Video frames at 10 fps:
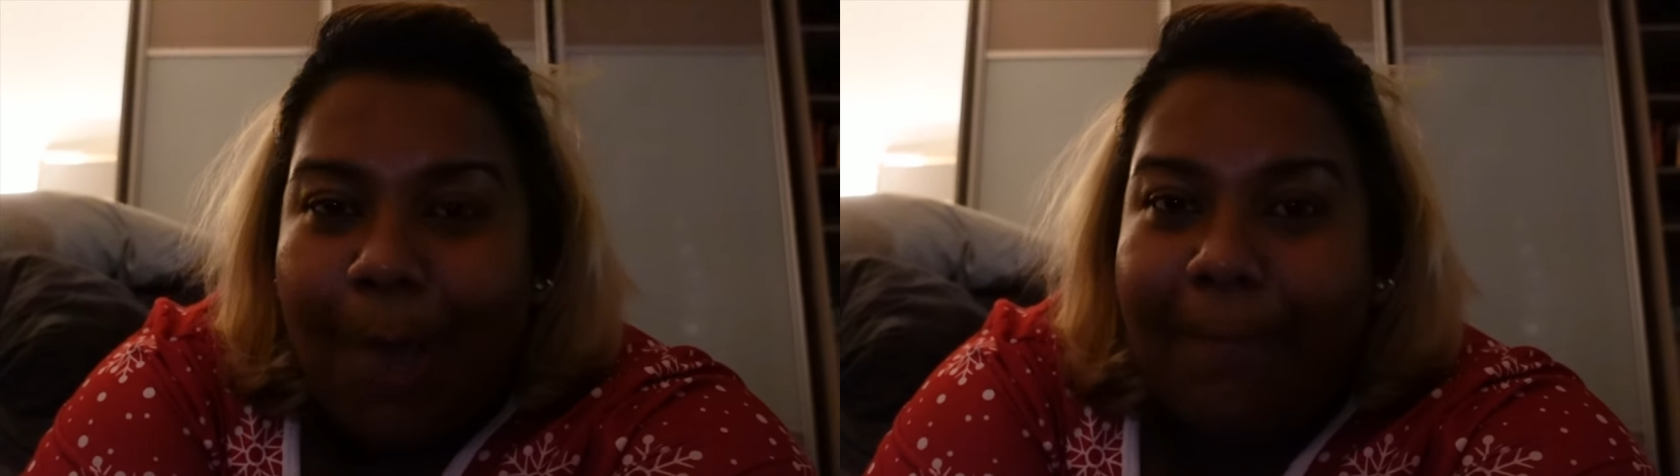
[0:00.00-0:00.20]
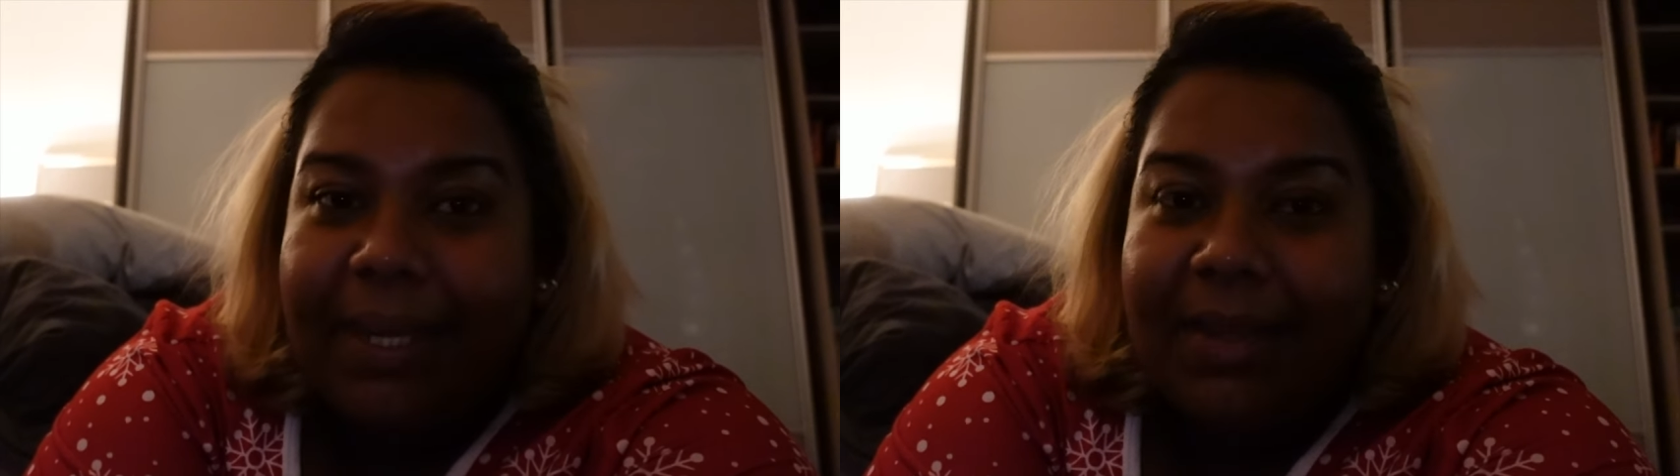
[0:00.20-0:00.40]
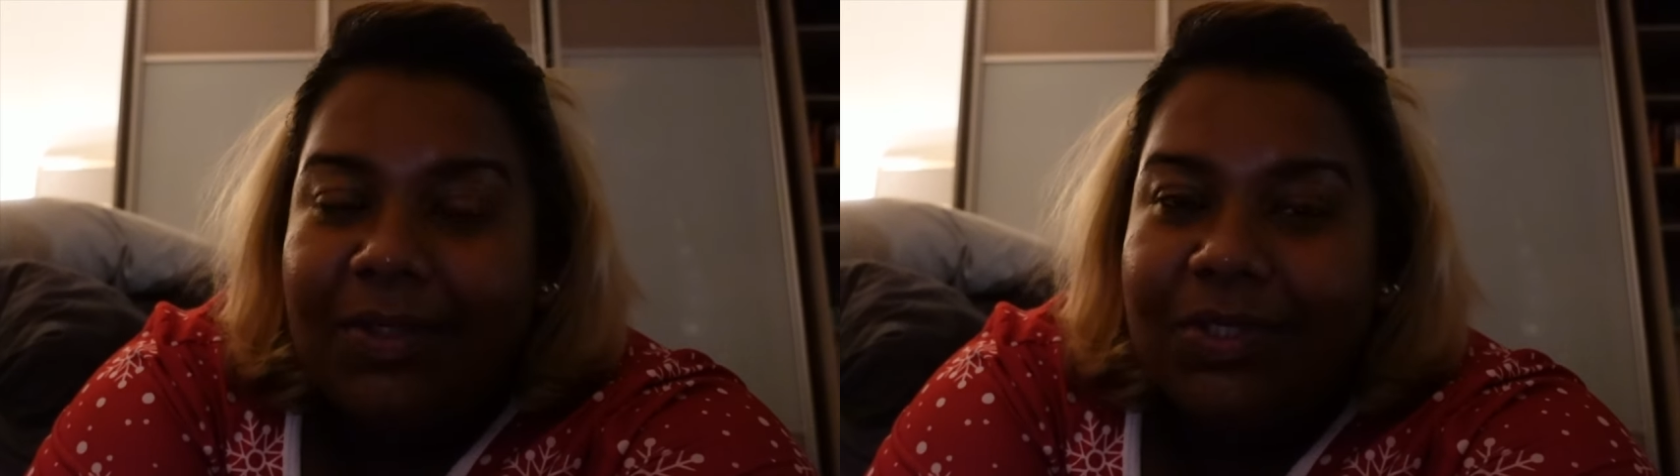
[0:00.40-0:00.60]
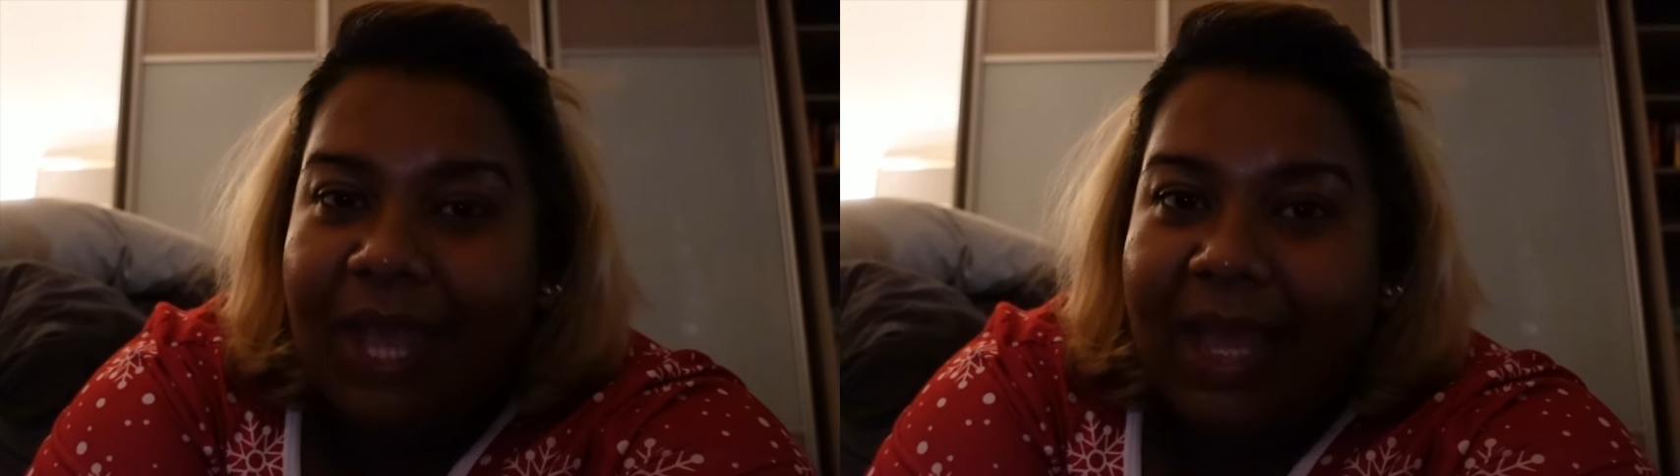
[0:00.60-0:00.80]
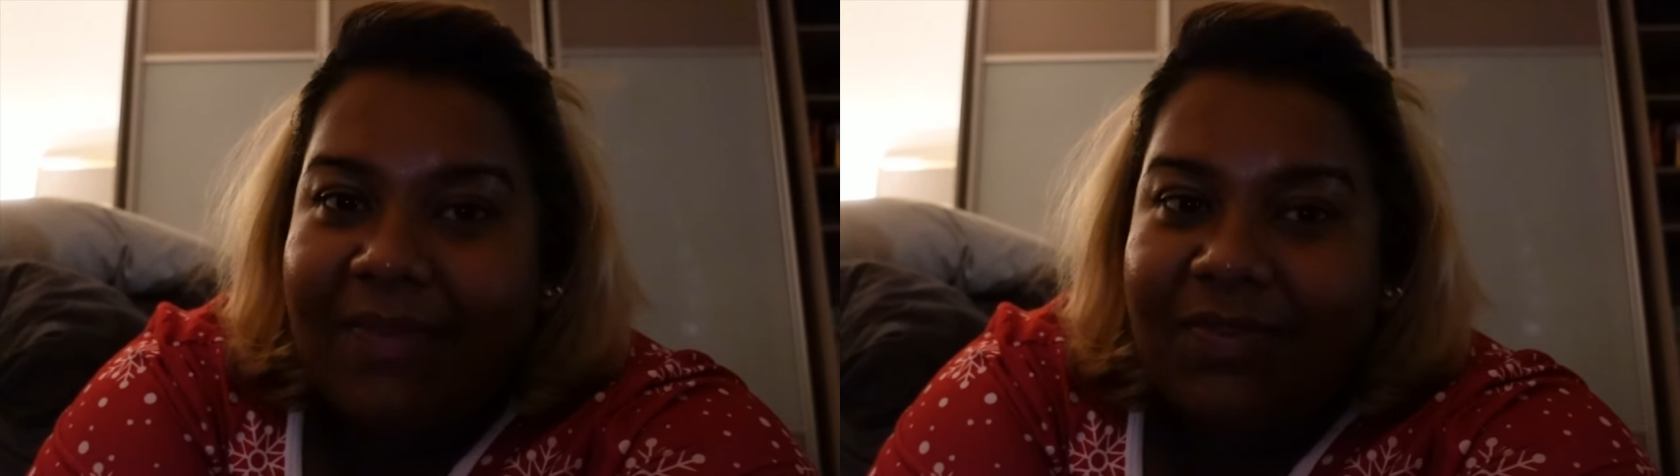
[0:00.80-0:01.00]
But I also
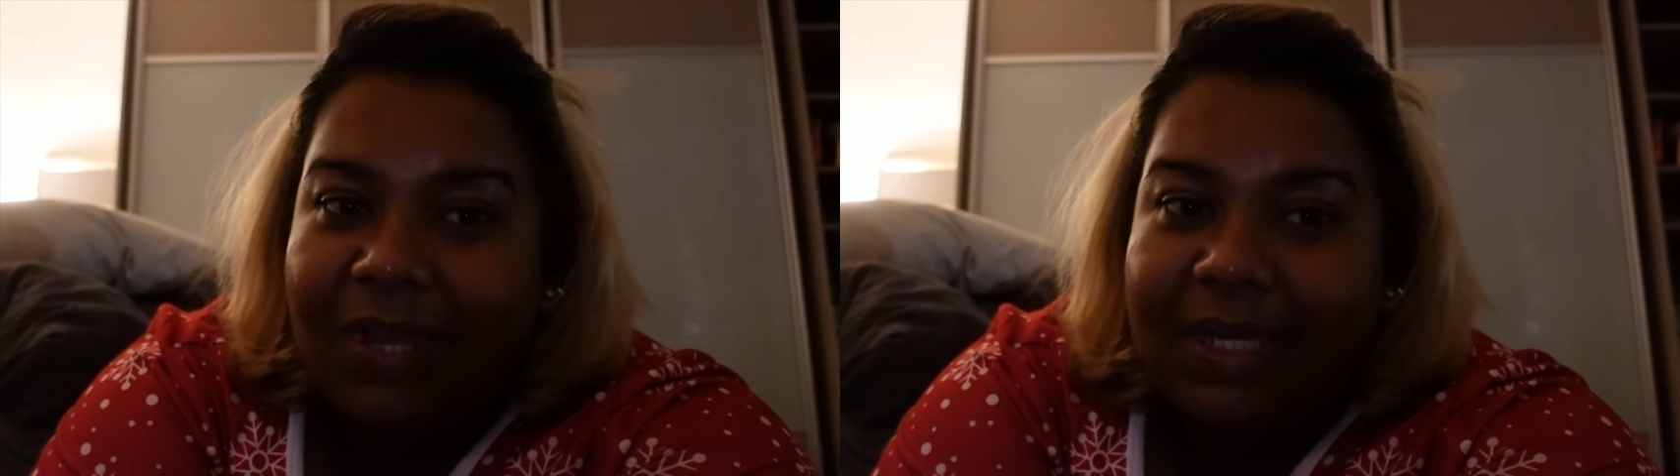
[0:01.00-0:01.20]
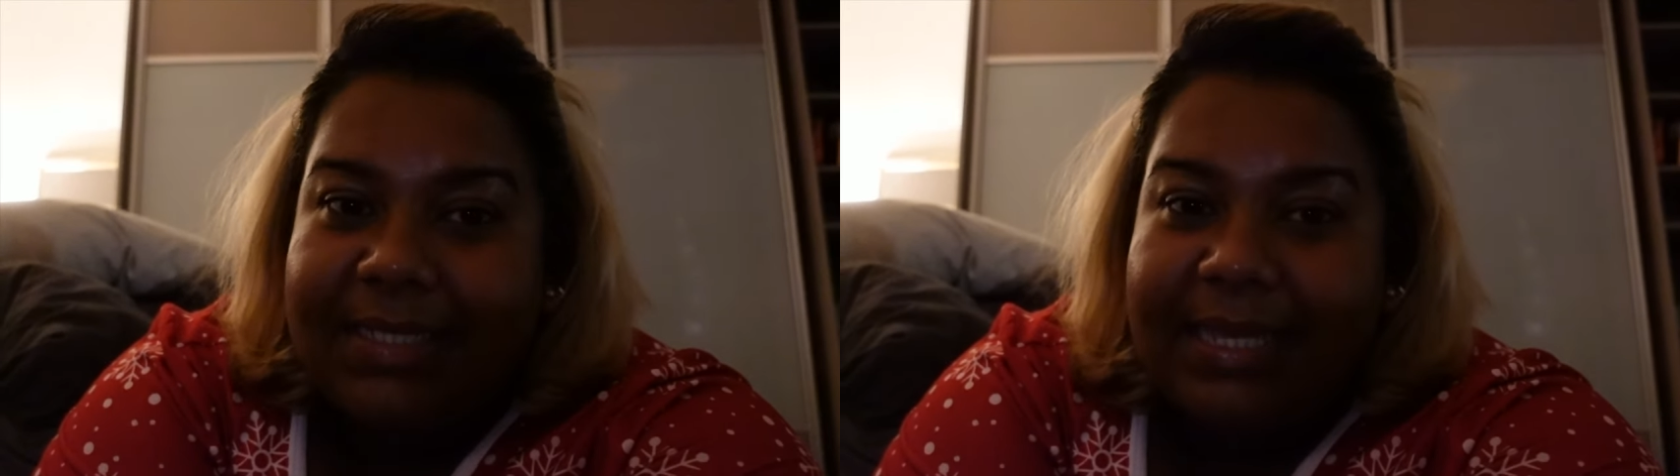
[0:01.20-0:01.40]
have to ask,